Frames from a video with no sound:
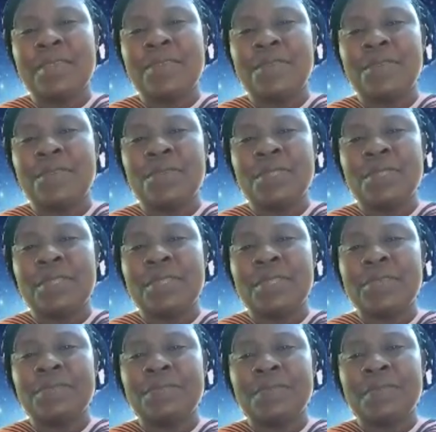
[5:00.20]
you for doing
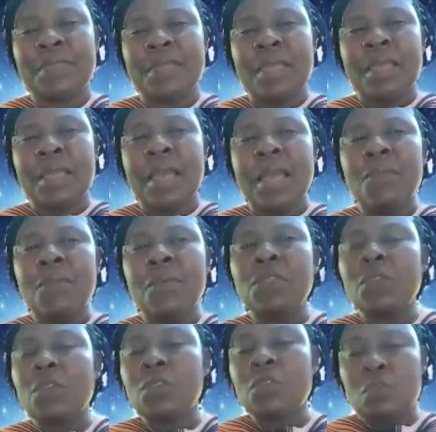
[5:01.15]
this. I
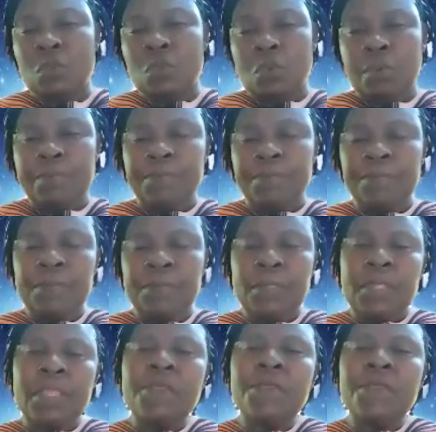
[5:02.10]
want us to know,
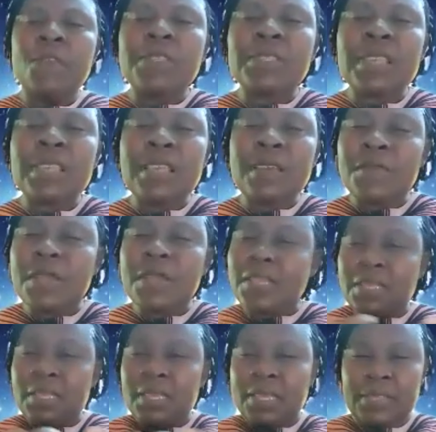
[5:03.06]
that for several
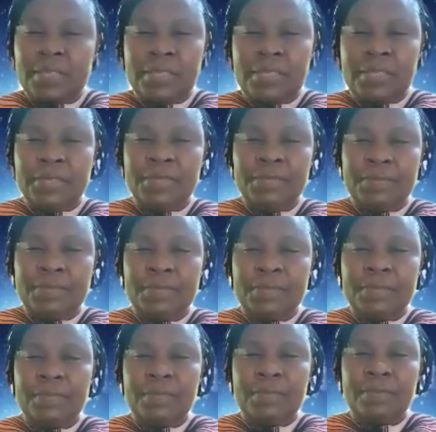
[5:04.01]
years,
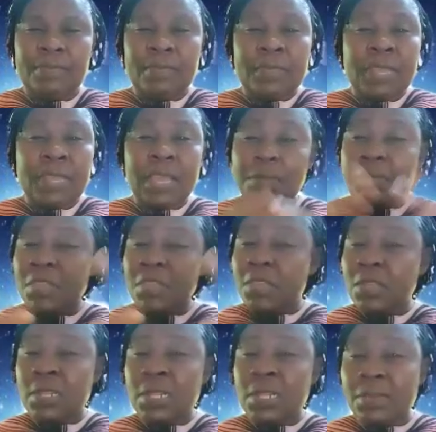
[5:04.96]
I
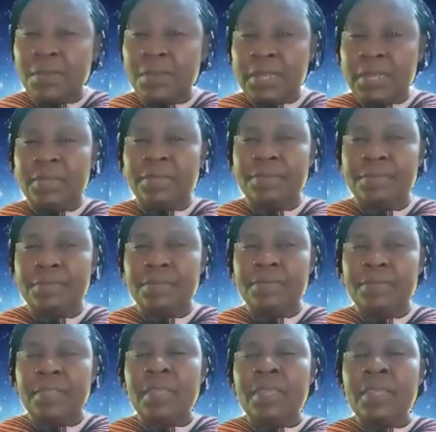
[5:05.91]
mean globally,
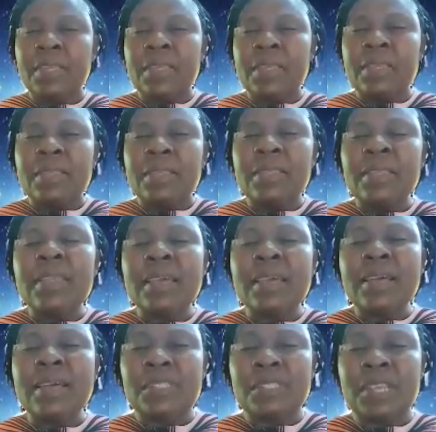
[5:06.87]
the
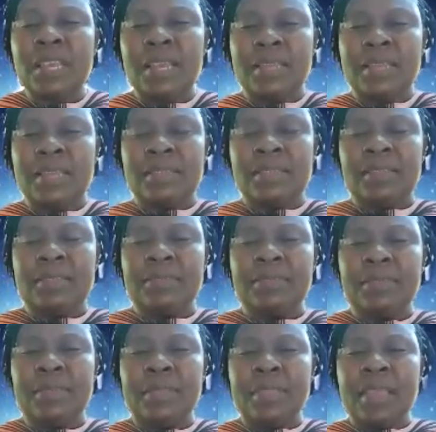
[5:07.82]
girl child
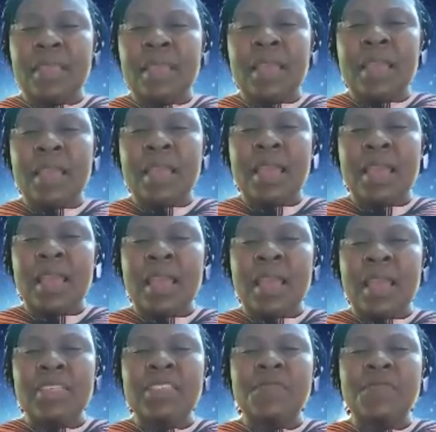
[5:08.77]

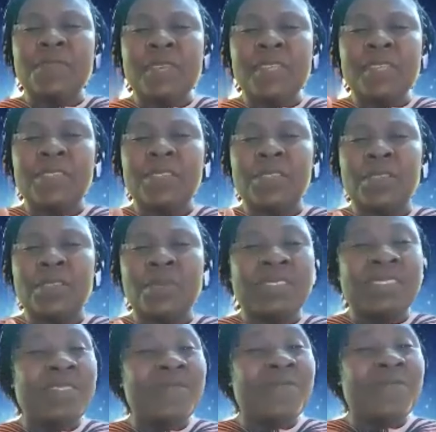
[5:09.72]
has faced some
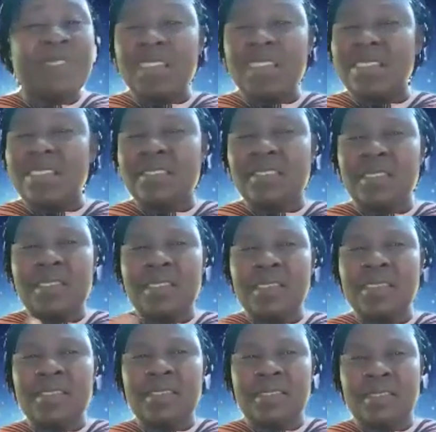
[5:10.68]
severe
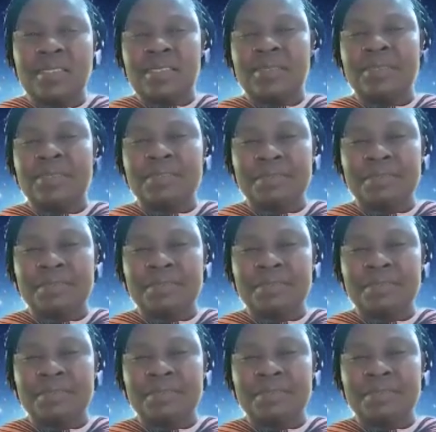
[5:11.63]
challenges.